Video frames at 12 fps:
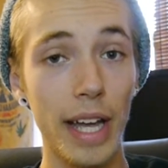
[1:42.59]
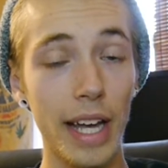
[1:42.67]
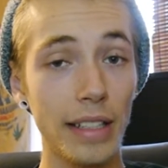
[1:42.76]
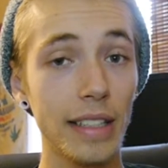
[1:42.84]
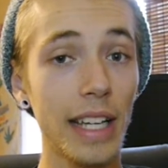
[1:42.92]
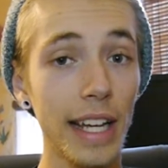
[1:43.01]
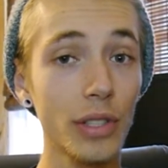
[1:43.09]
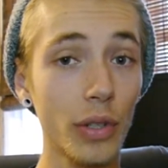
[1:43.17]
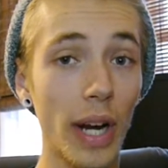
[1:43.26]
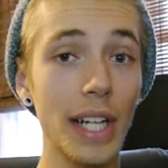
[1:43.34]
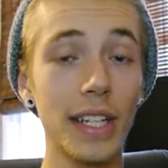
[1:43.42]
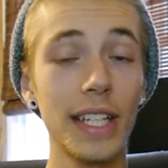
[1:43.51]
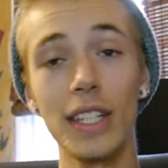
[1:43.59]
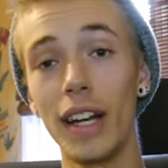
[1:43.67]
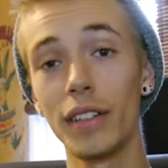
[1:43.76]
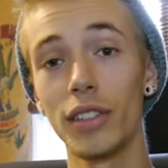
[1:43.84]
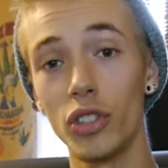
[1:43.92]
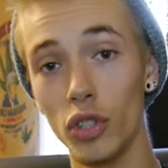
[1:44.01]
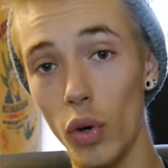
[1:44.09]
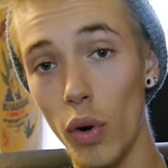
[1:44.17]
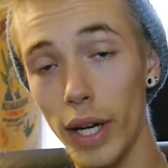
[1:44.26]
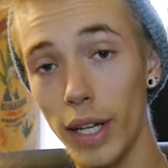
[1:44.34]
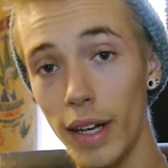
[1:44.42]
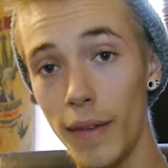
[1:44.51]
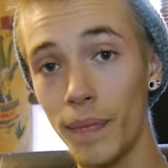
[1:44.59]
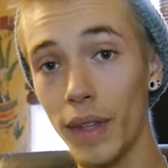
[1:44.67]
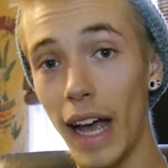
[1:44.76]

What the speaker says: And yes, granted, it's not a destroyed,